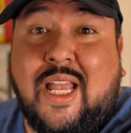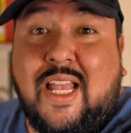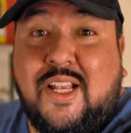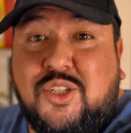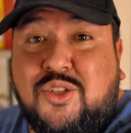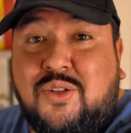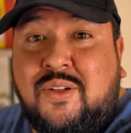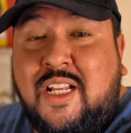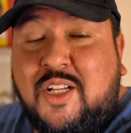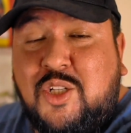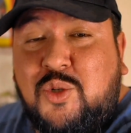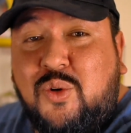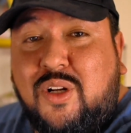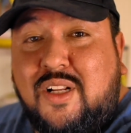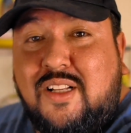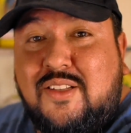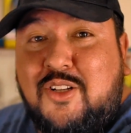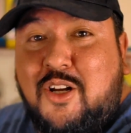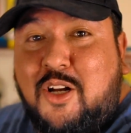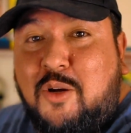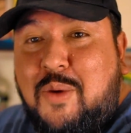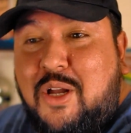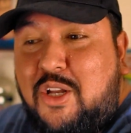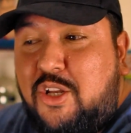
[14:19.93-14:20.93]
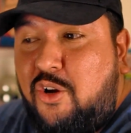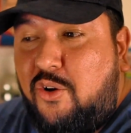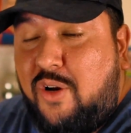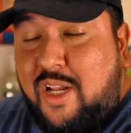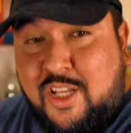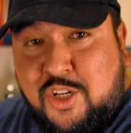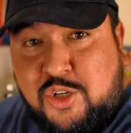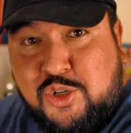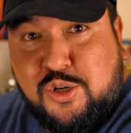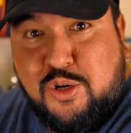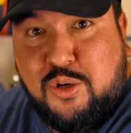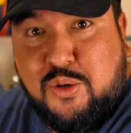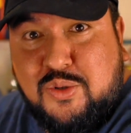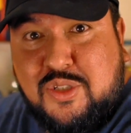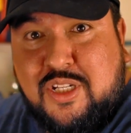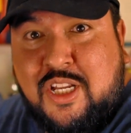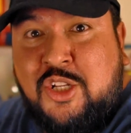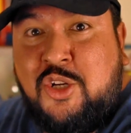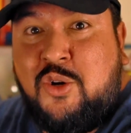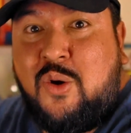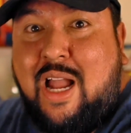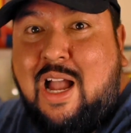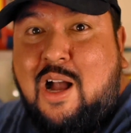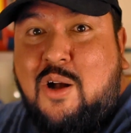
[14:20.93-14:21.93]
so next we're gonna talk about your intros and
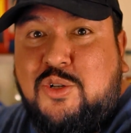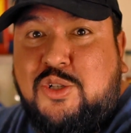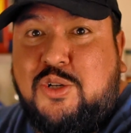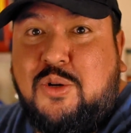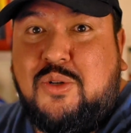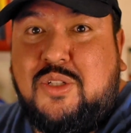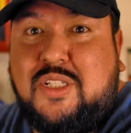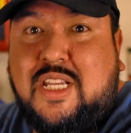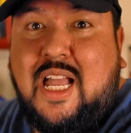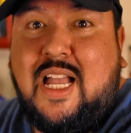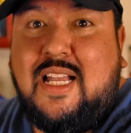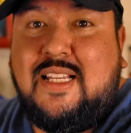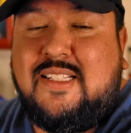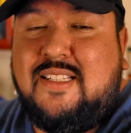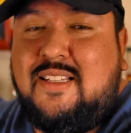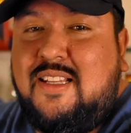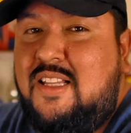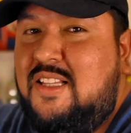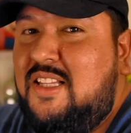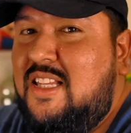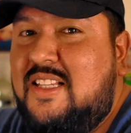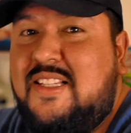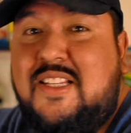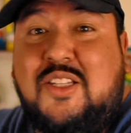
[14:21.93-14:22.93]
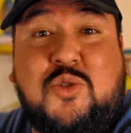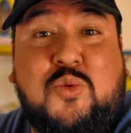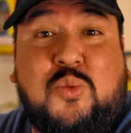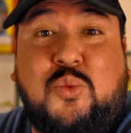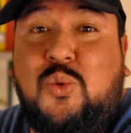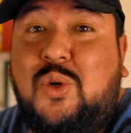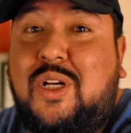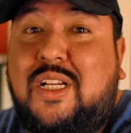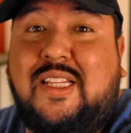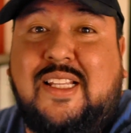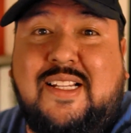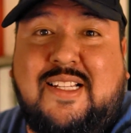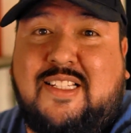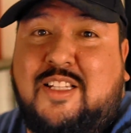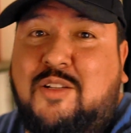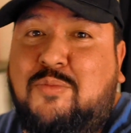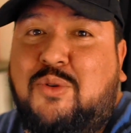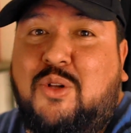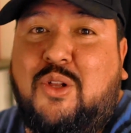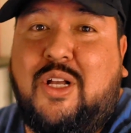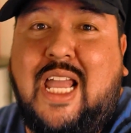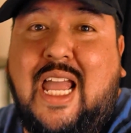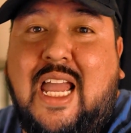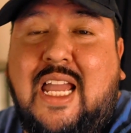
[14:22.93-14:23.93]
your outros, guys. This is really
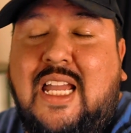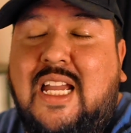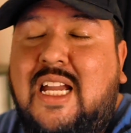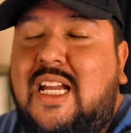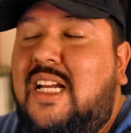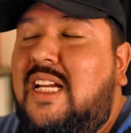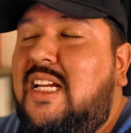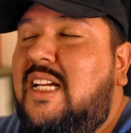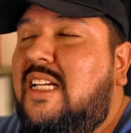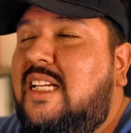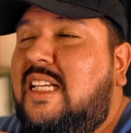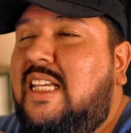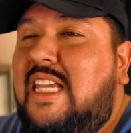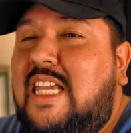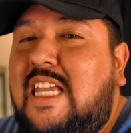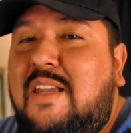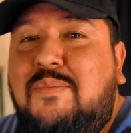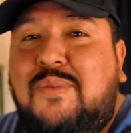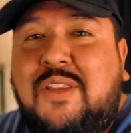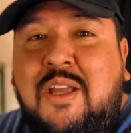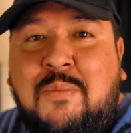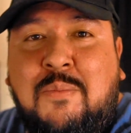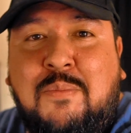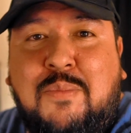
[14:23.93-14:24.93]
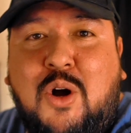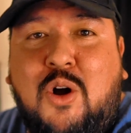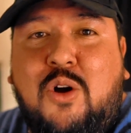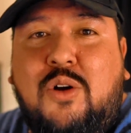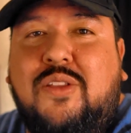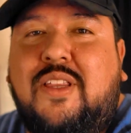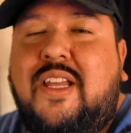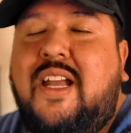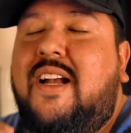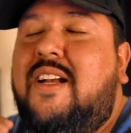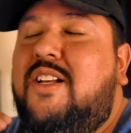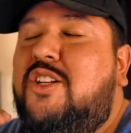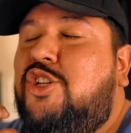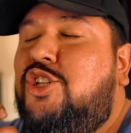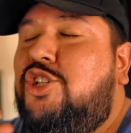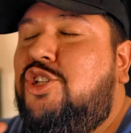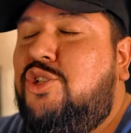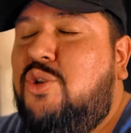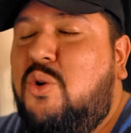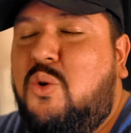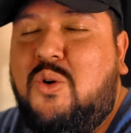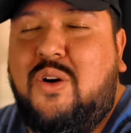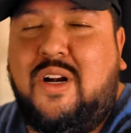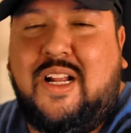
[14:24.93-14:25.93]
simple, okay? Keep them both as
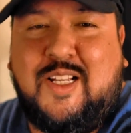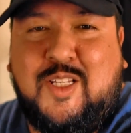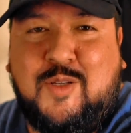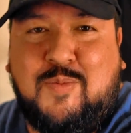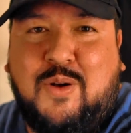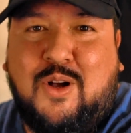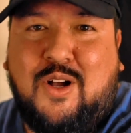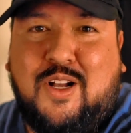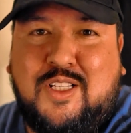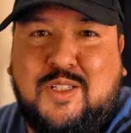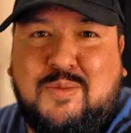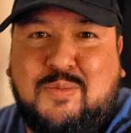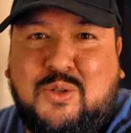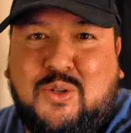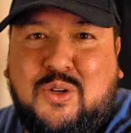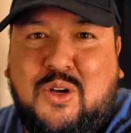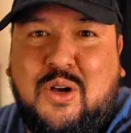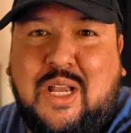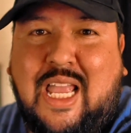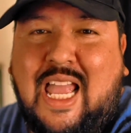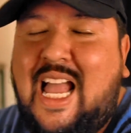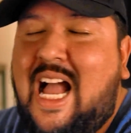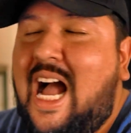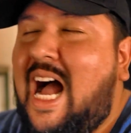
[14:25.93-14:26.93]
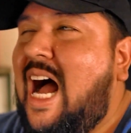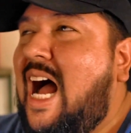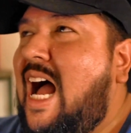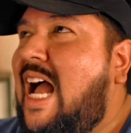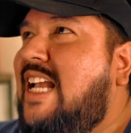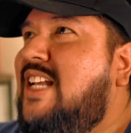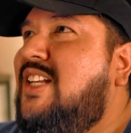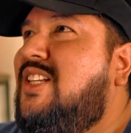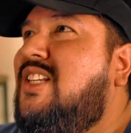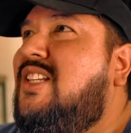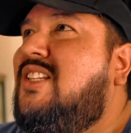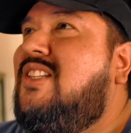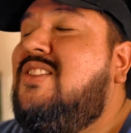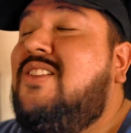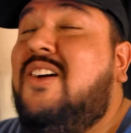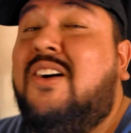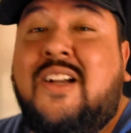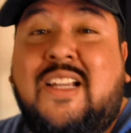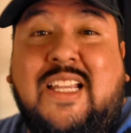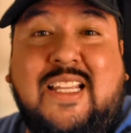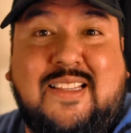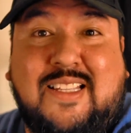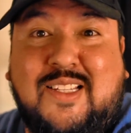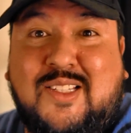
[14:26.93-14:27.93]
short as possible, okay? I
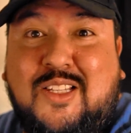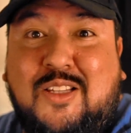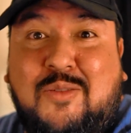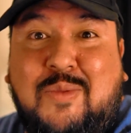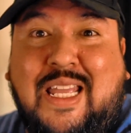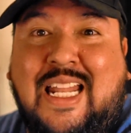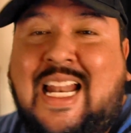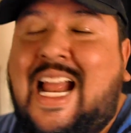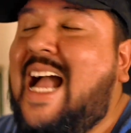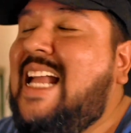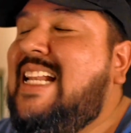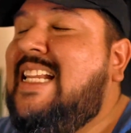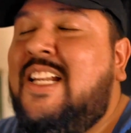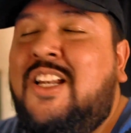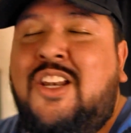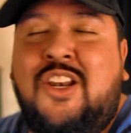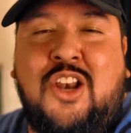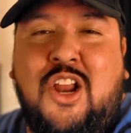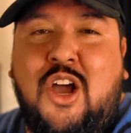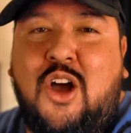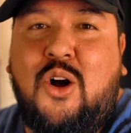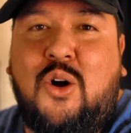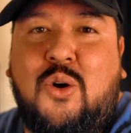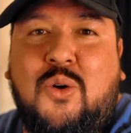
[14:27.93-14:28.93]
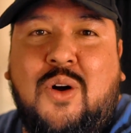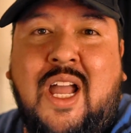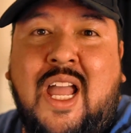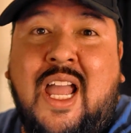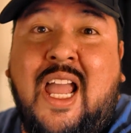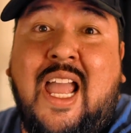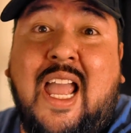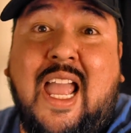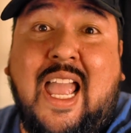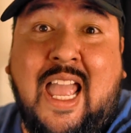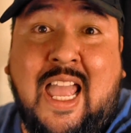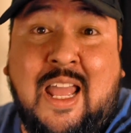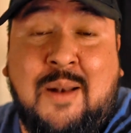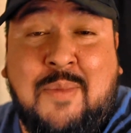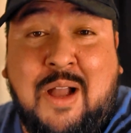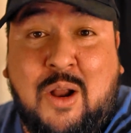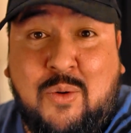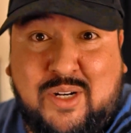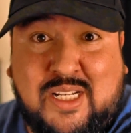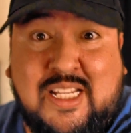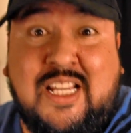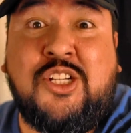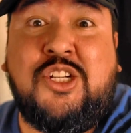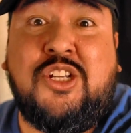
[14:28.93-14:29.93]
stunk at this in the beginning, I didn't know, and my
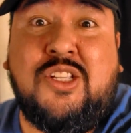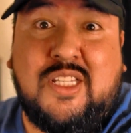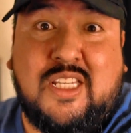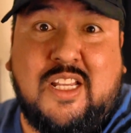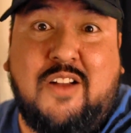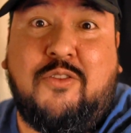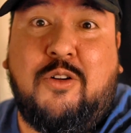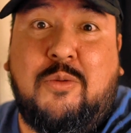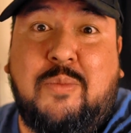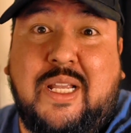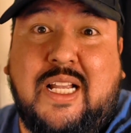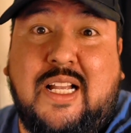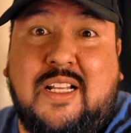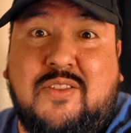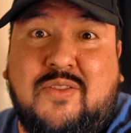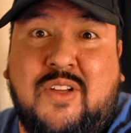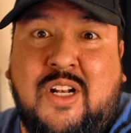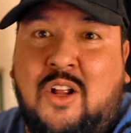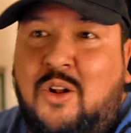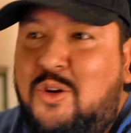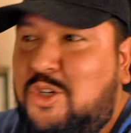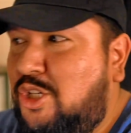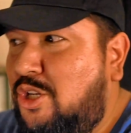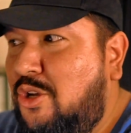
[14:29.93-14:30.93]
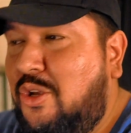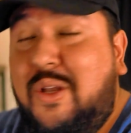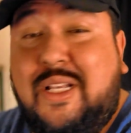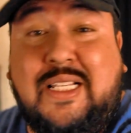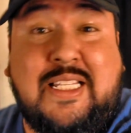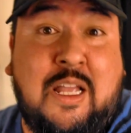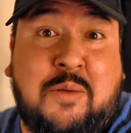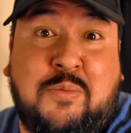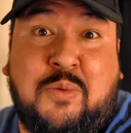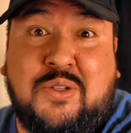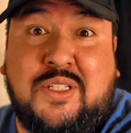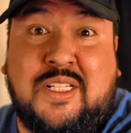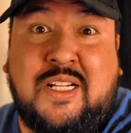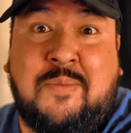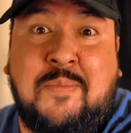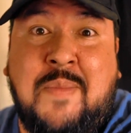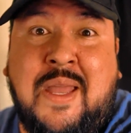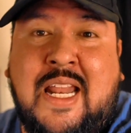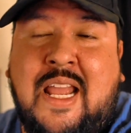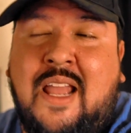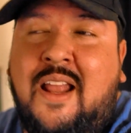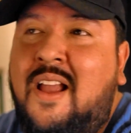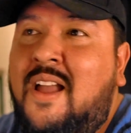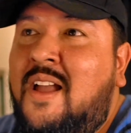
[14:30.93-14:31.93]
retention suffered because of it, and I'll show you examples in a
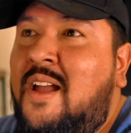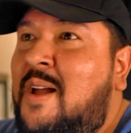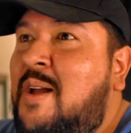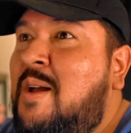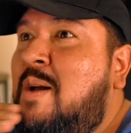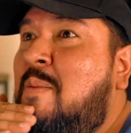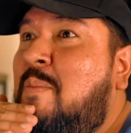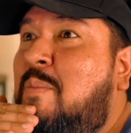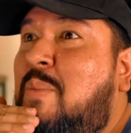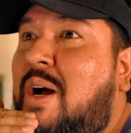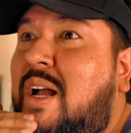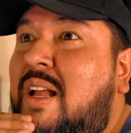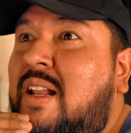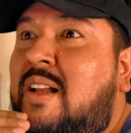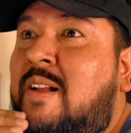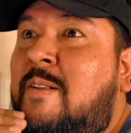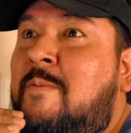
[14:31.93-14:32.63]
minute. But